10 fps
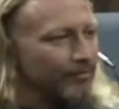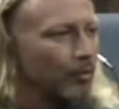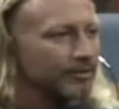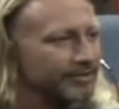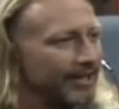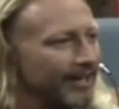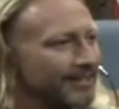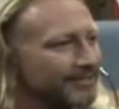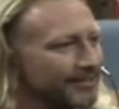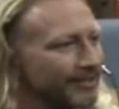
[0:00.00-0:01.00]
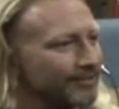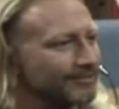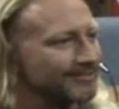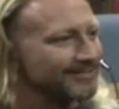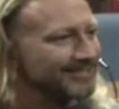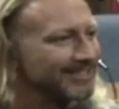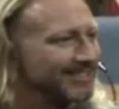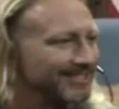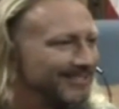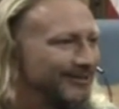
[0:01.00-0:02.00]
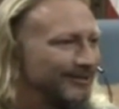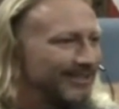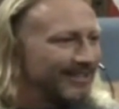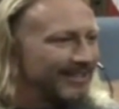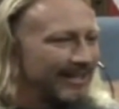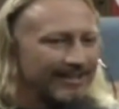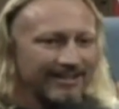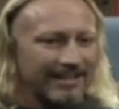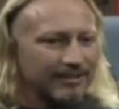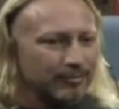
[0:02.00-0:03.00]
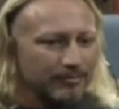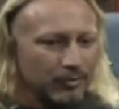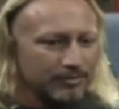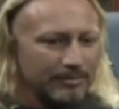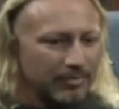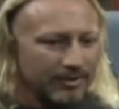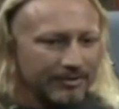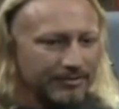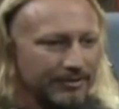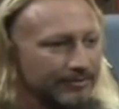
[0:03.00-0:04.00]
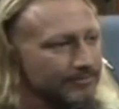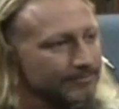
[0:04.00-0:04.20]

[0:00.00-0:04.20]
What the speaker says: four sides, you know. I think that's what most people are used to.